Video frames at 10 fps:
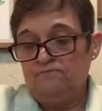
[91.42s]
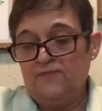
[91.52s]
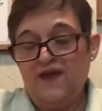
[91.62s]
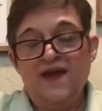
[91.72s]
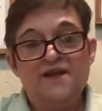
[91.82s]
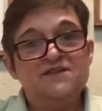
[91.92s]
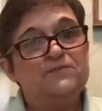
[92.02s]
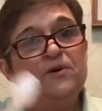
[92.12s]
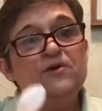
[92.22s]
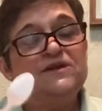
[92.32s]
And a
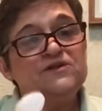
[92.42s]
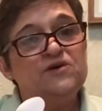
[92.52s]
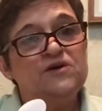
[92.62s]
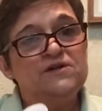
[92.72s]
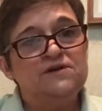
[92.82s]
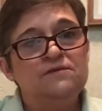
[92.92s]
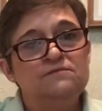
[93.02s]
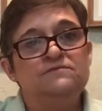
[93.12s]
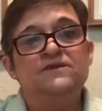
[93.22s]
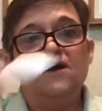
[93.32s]
spoon is good
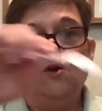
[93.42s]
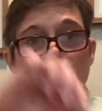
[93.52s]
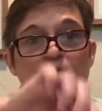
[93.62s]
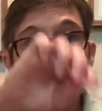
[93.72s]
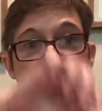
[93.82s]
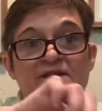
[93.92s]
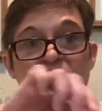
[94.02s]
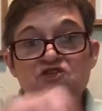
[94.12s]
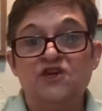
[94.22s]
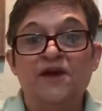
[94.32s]
to help put it in
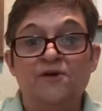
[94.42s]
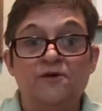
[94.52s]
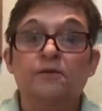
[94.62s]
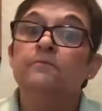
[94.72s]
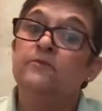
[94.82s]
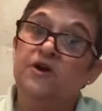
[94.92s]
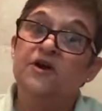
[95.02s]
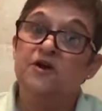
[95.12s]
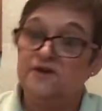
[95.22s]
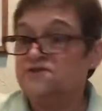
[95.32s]
the shaker. You
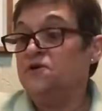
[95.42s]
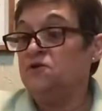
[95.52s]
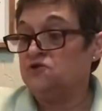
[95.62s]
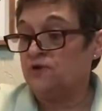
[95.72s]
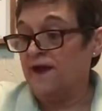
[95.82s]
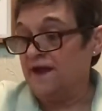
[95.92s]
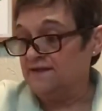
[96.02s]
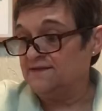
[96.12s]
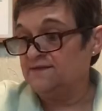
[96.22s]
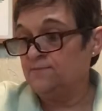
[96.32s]
can also use your
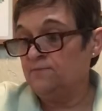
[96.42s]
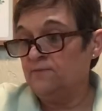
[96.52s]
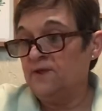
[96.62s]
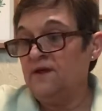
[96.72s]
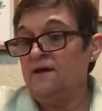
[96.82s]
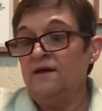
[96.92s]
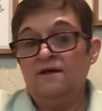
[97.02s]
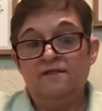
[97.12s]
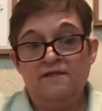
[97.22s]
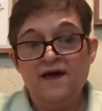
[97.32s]
hands.
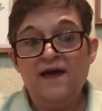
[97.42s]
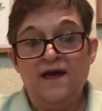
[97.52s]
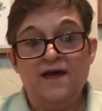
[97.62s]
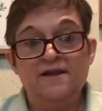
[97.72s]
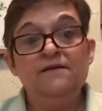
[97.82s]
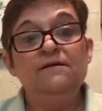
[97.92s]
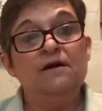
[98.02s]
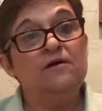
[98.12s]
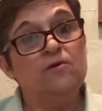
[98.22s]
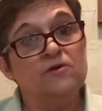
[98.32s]
Then,
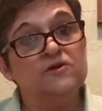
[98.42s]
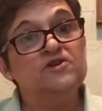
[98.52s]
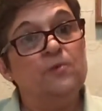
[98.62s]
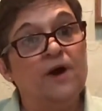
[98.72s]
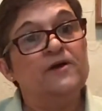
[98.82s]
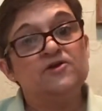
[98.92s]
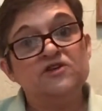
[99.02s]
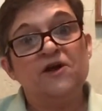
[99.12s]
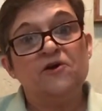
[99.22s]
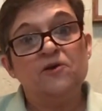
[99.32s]
of course, you want your
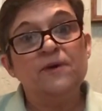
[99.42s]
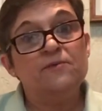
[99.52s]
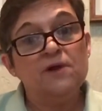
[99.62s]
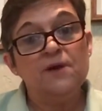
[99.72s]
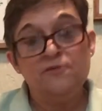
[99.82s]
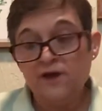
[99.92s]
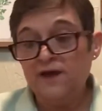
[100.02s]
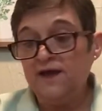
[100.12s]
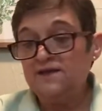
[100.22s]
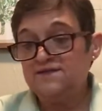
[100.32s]
shaker to be really
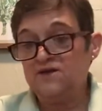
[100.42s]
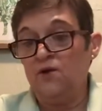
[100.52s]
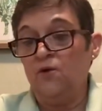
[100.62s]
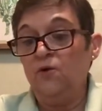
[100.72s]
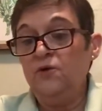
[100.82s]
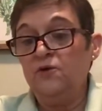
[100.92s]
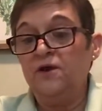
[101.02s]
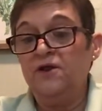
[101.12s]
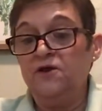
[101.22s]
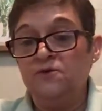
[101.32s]
pretty, so you
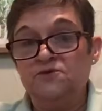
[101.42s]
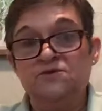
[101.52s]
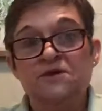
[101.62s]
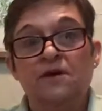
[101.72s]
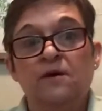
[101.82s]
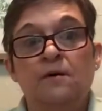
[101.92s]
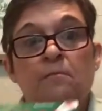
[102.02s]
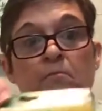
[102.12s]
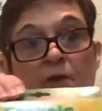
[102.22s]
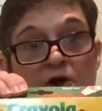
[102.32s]
can use
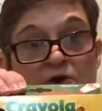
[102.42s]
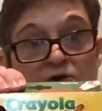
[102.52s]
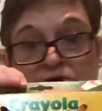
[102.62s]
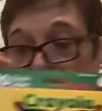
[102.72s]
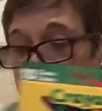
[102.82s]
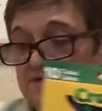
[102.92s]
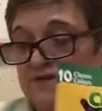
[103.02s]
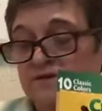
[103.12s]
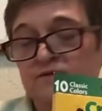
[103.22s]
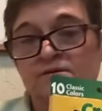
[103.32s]
markers.